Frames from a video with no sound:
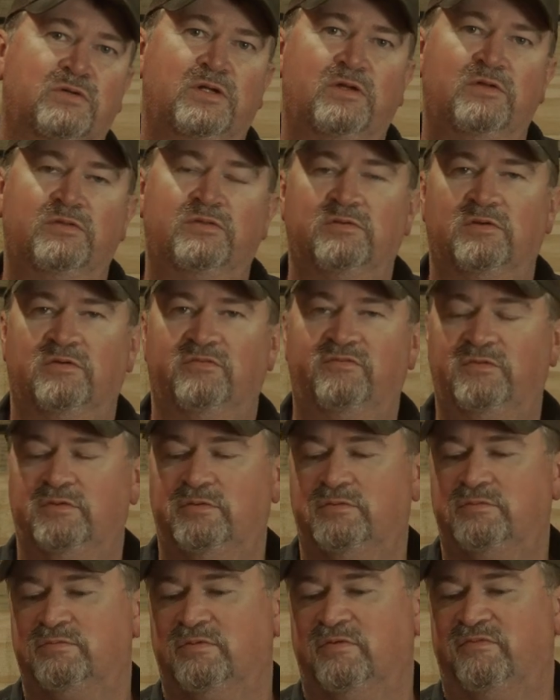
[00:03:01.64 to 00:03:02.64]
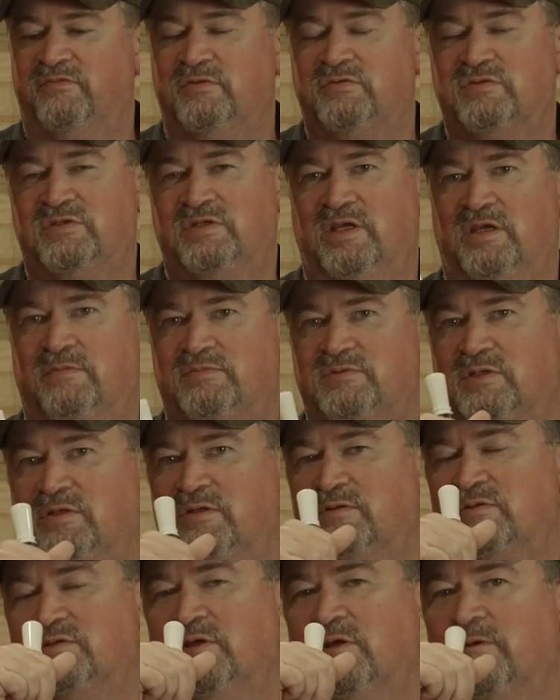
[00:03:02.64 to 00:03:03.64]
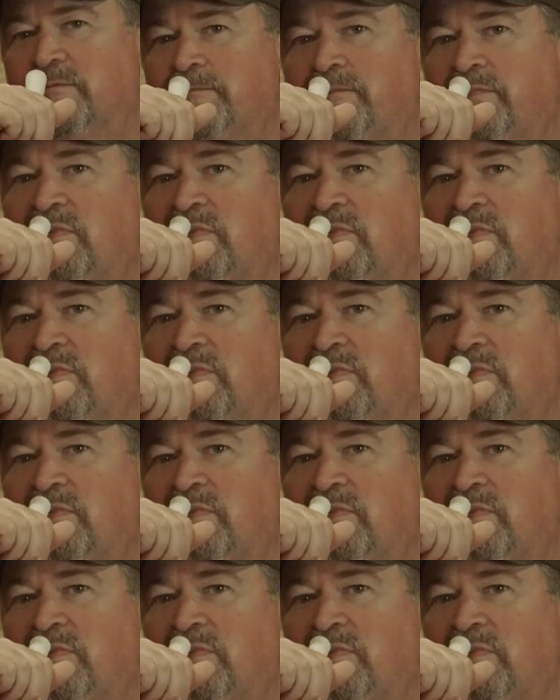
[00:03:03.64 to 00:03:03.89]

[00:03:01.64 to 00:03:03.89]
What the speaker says: to go through a few steps here. So